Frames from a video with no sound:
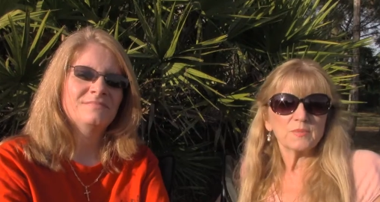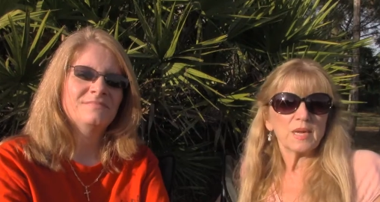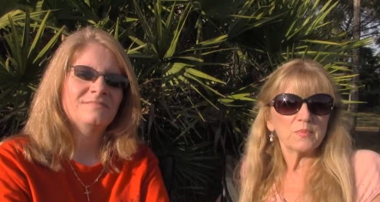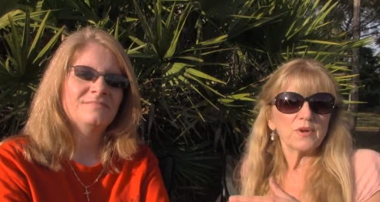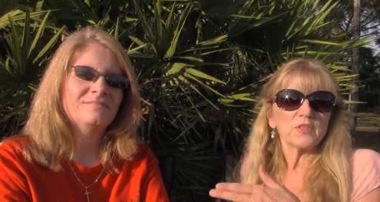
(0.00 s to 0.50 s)

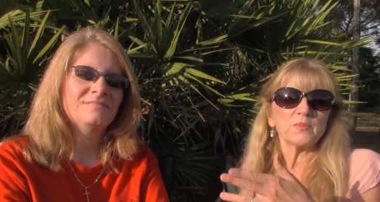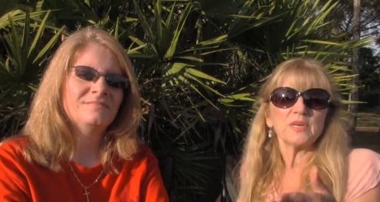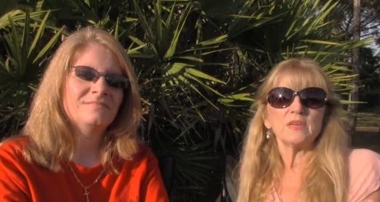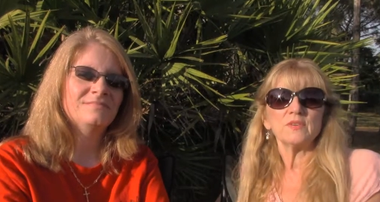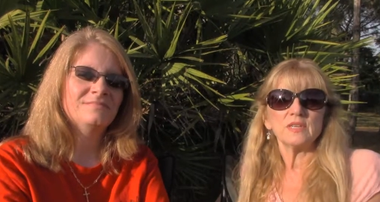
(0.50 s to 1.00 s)
Speaker 1: my brother,
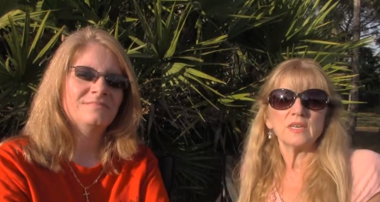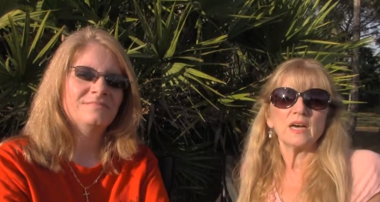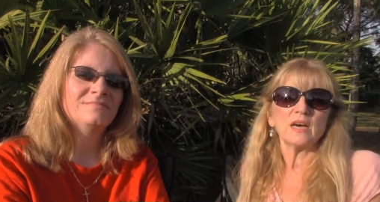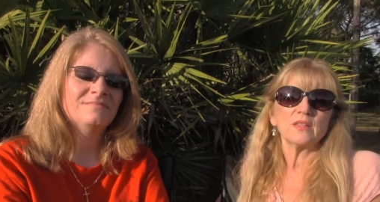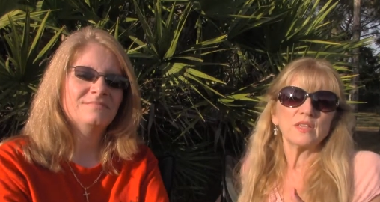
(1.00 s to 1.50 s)
but even
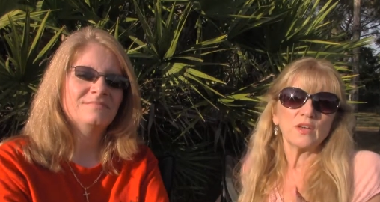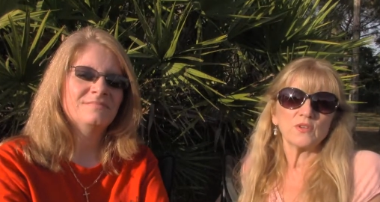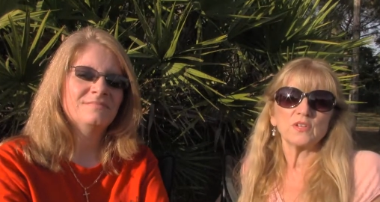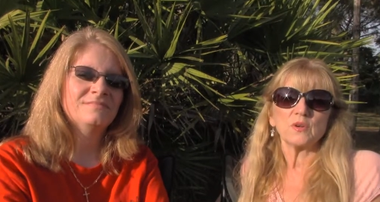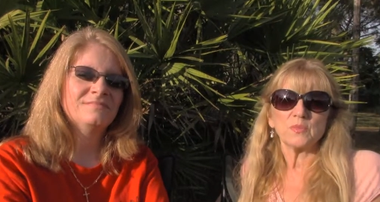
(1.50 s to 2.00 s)
uh, the
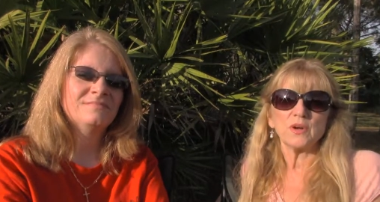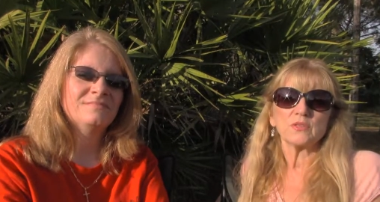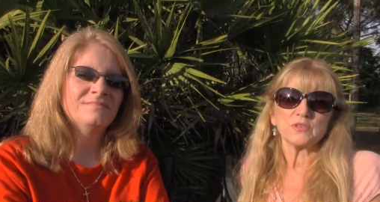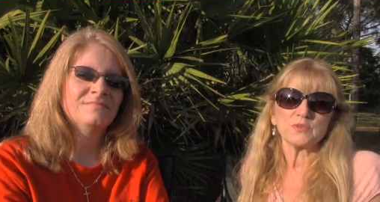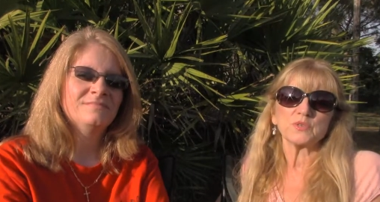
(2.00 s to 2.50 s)
other little
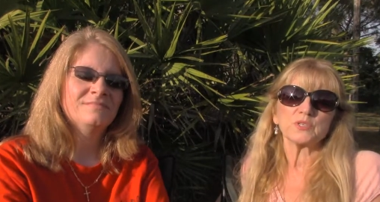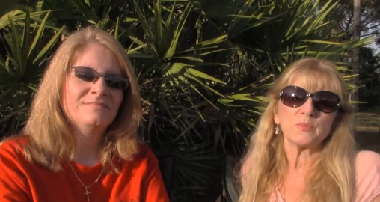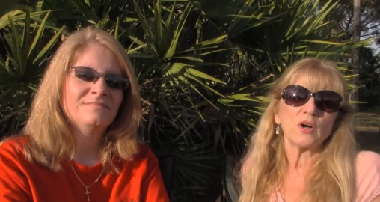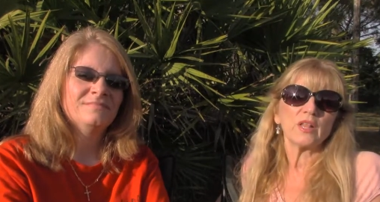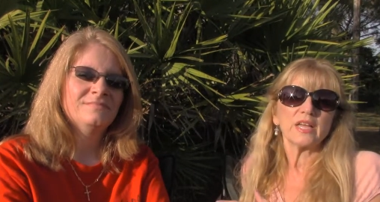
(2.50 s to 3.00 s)
brothers who were
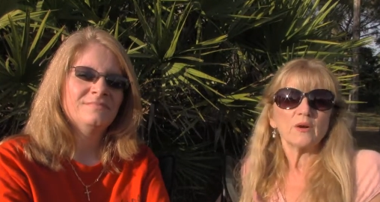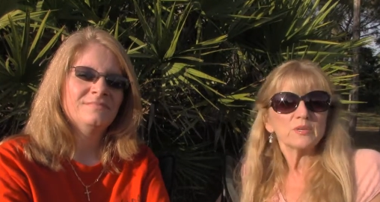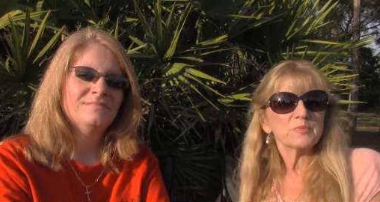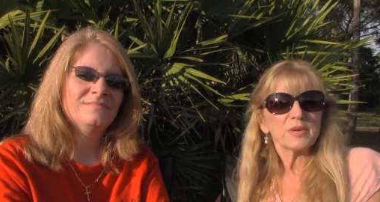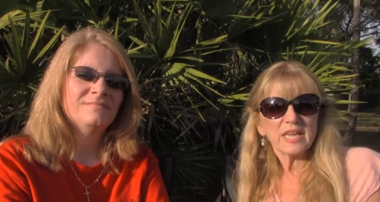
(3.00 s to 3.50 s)
small. I'd
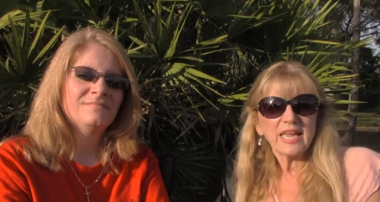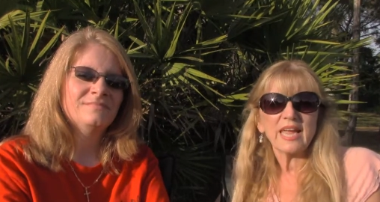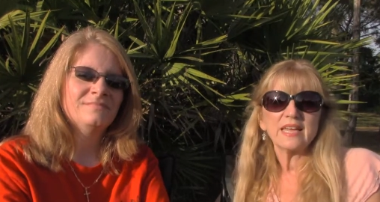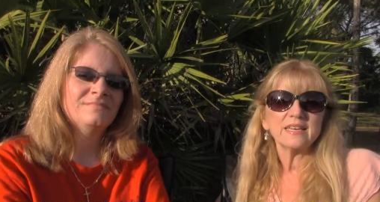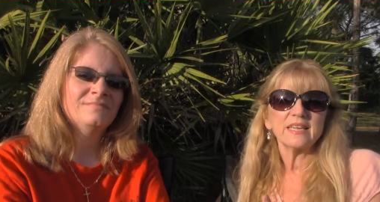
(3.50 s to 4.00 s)
always bring
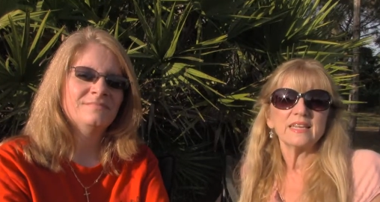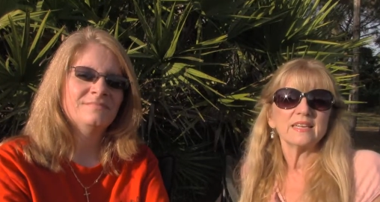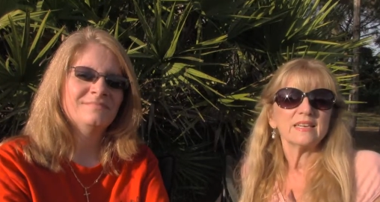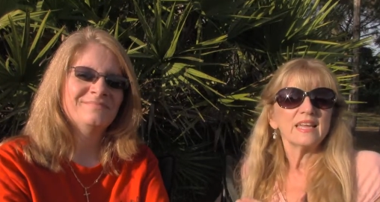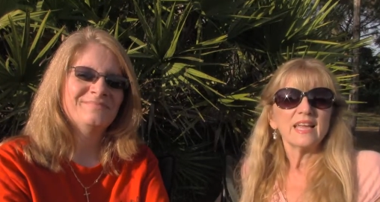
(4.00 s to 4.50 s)
candy.
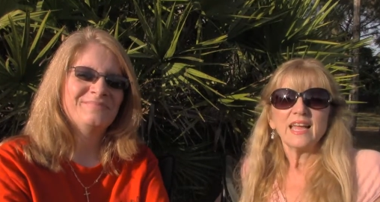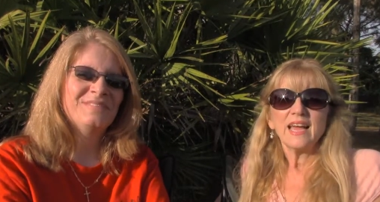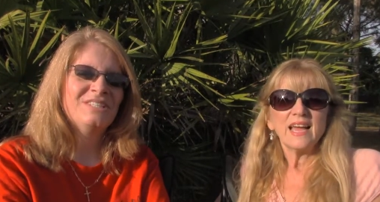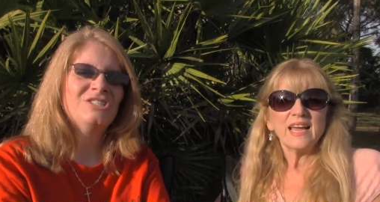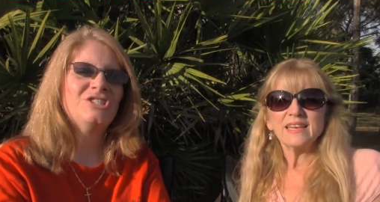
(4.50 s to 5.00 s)
And,
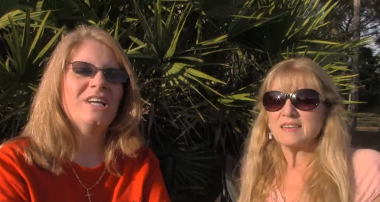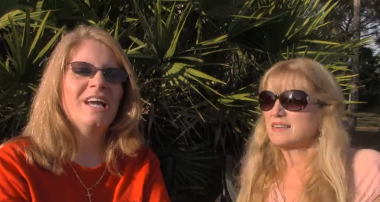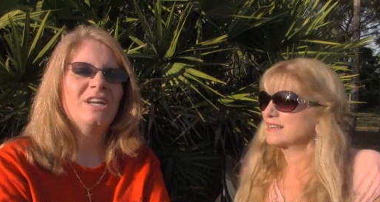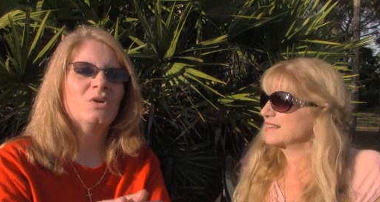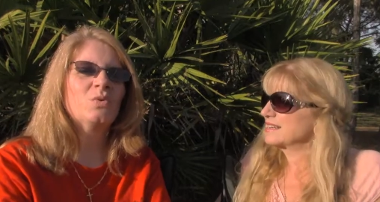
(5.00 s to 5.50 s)
Speaker 2: and She
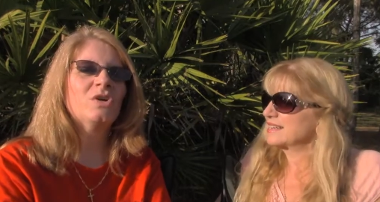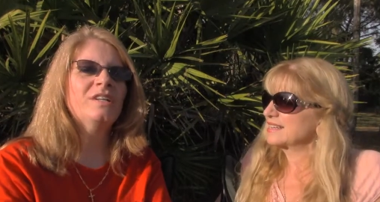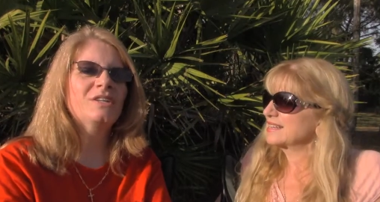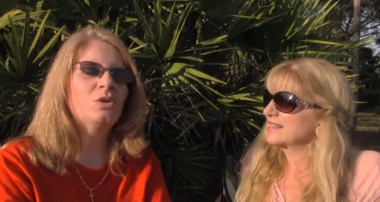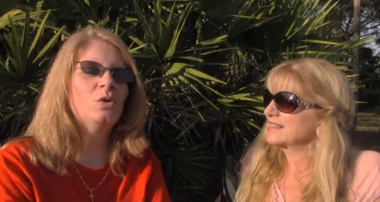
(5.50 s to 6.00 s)
had a
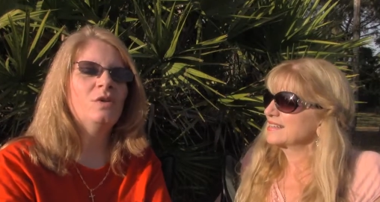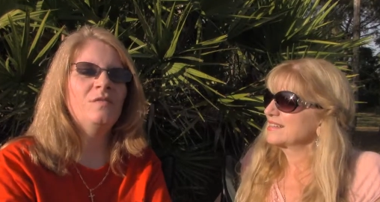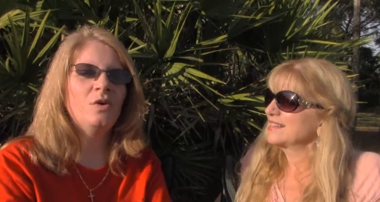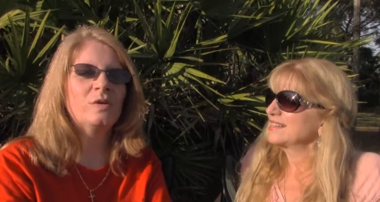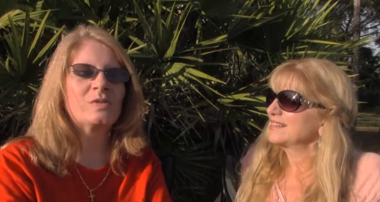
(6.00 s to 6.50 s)
really cool
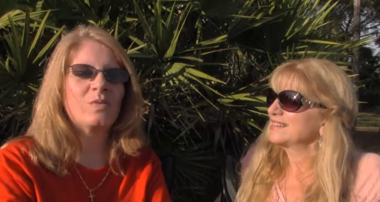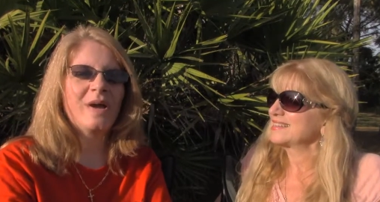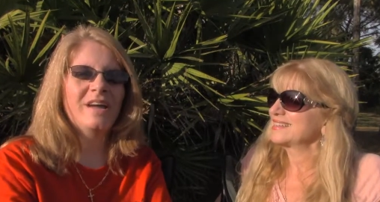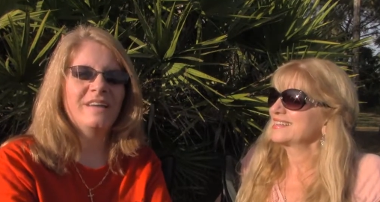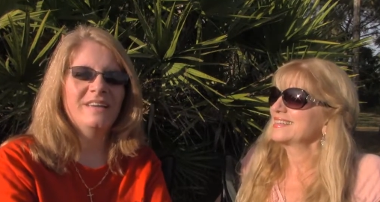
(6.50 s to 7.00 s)

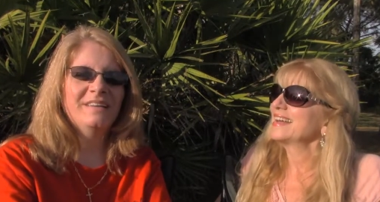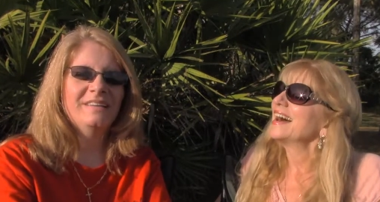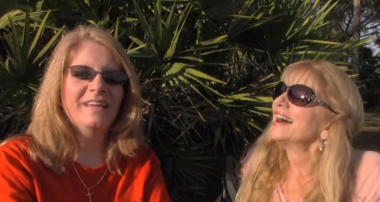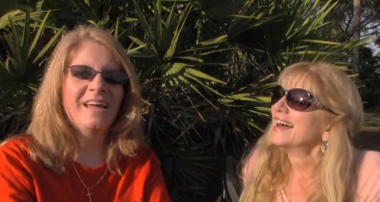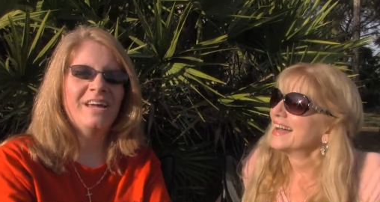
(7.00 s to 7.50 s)

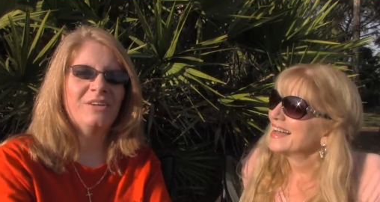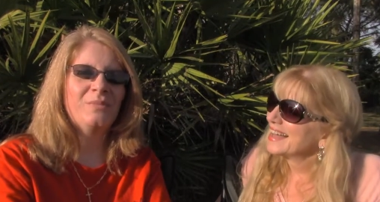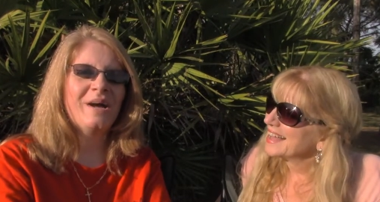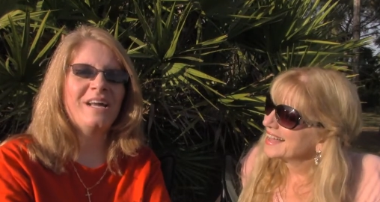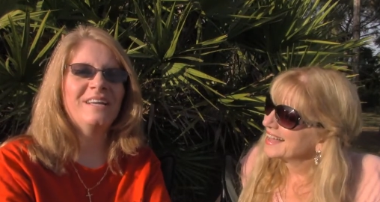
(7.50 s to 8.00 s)
Volkswagen,
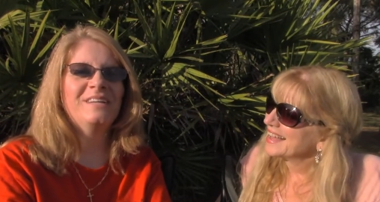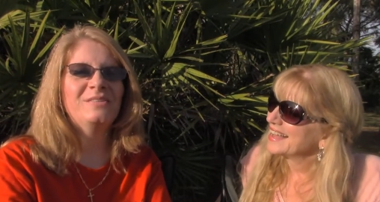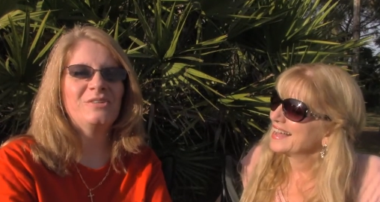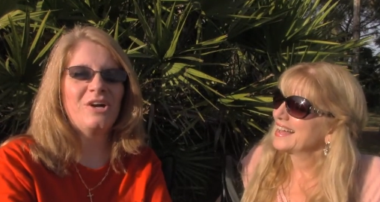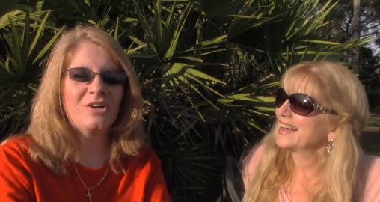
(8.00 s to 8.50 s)
and my
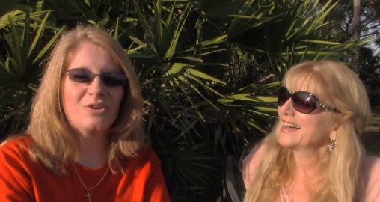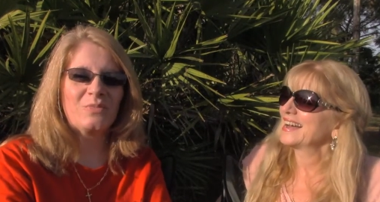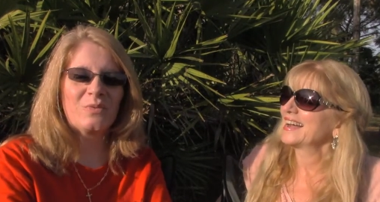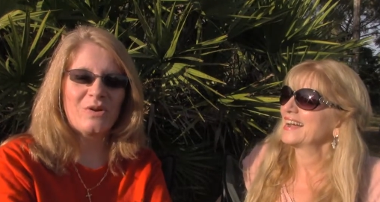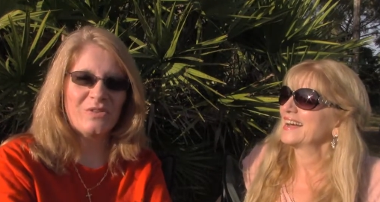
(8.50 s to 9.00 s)
younger
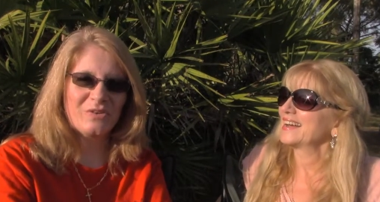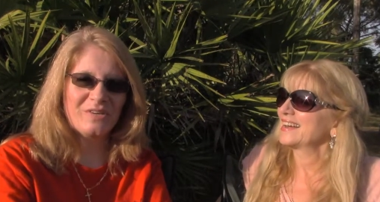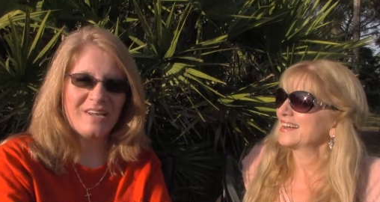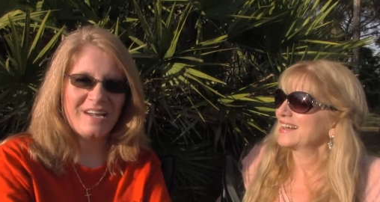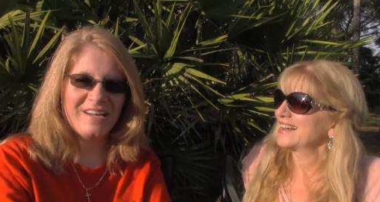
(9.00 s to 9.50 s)
brother
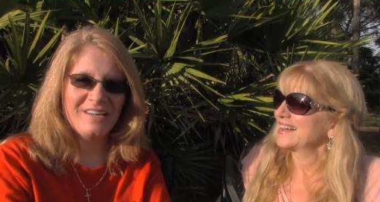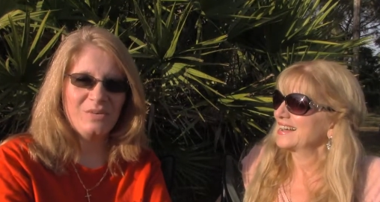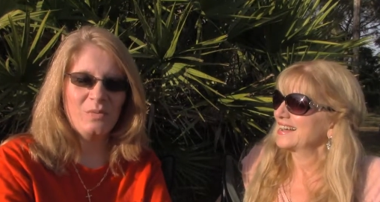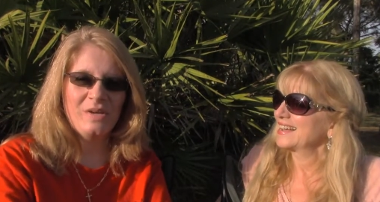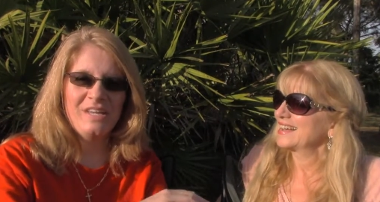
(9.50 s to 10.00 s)
and
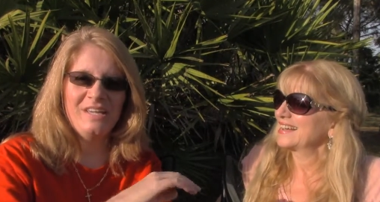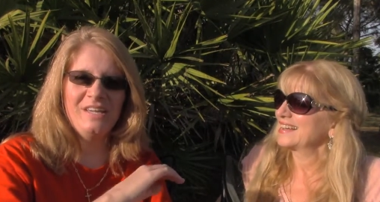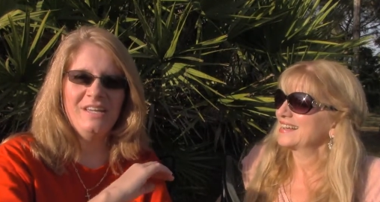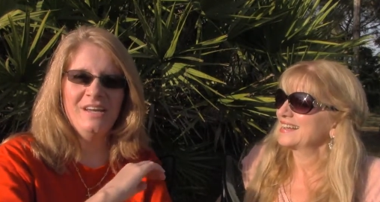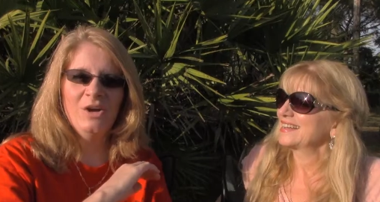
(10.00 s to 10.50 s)
I,
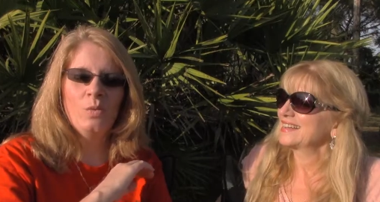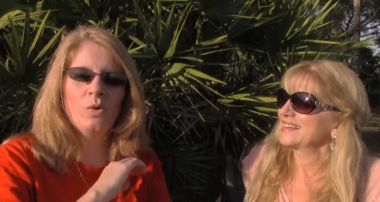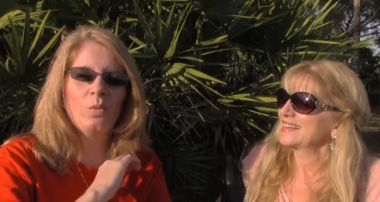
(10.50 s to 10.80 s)
we would